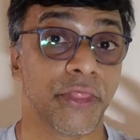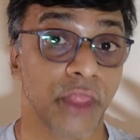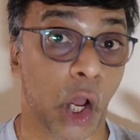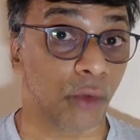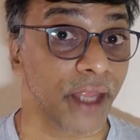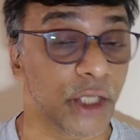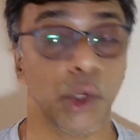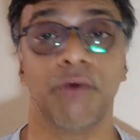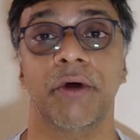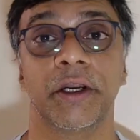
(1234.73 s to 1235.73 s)
Now that
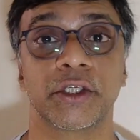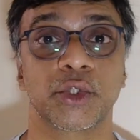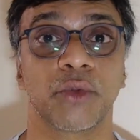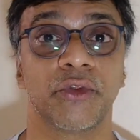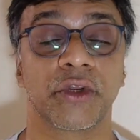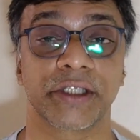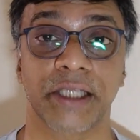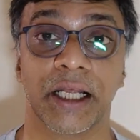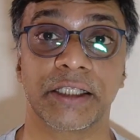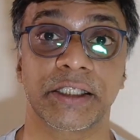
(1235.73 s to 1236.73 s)
you have understood the
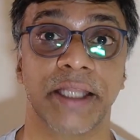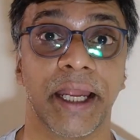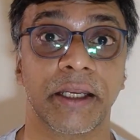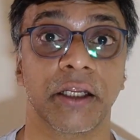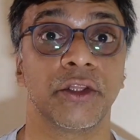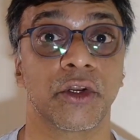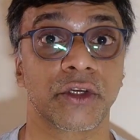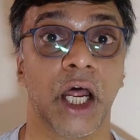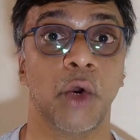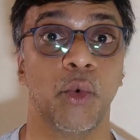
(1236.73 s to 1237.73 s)
results that the
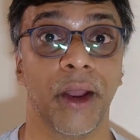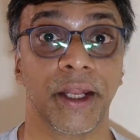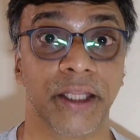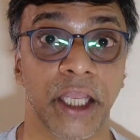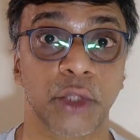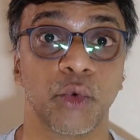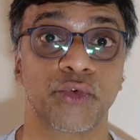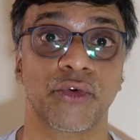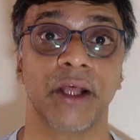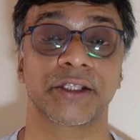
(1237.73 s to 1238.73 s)
Rahu and
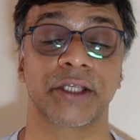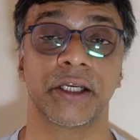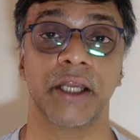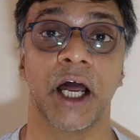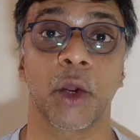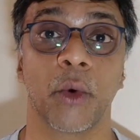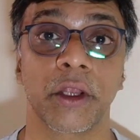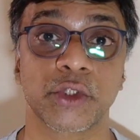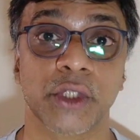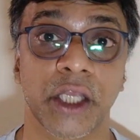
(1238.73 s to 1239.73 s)
Ketu transit are
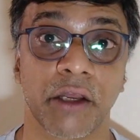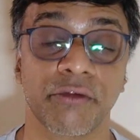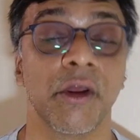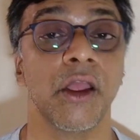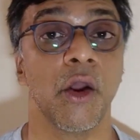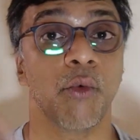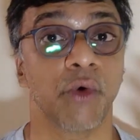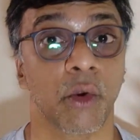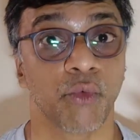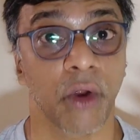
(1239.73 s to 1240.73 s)
going to give
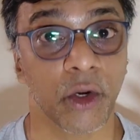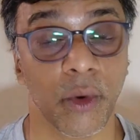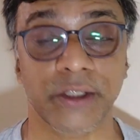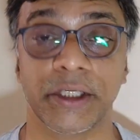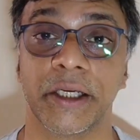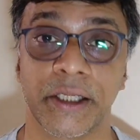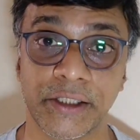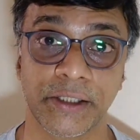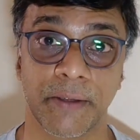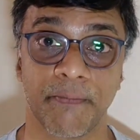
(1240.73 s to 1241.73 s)
for Virgo
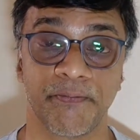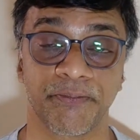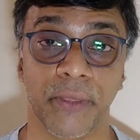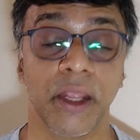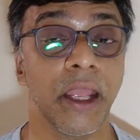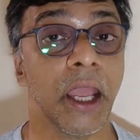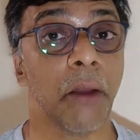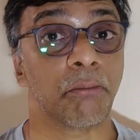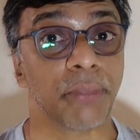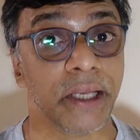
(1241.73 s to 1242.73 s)
ascendants,
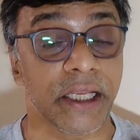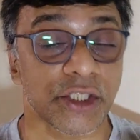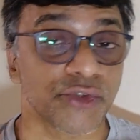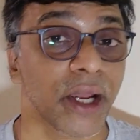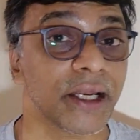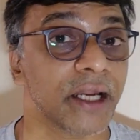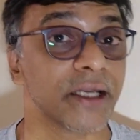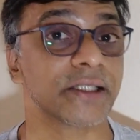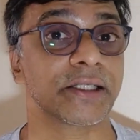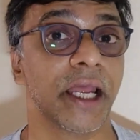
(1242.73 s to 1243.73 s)
please try and
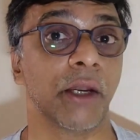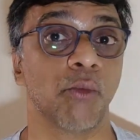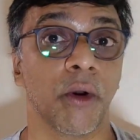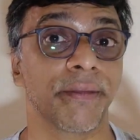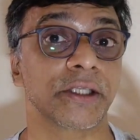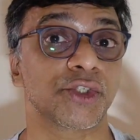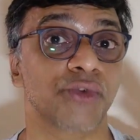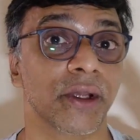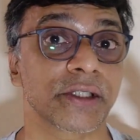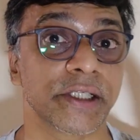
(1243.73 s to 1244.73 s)
understand what
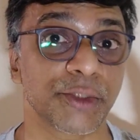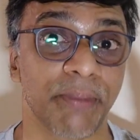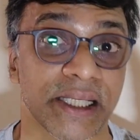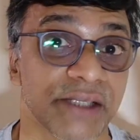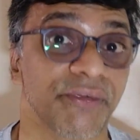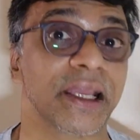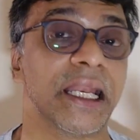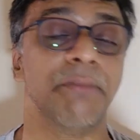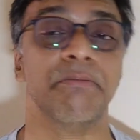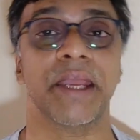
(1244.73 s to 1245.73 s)
this transit
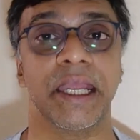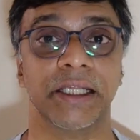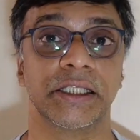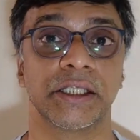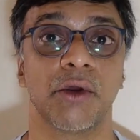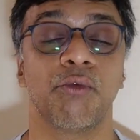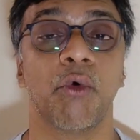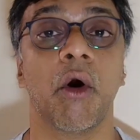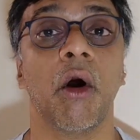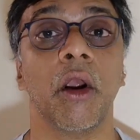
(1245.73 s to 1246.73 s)
specifically means
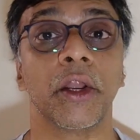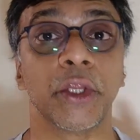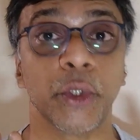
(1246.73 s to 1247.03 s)
for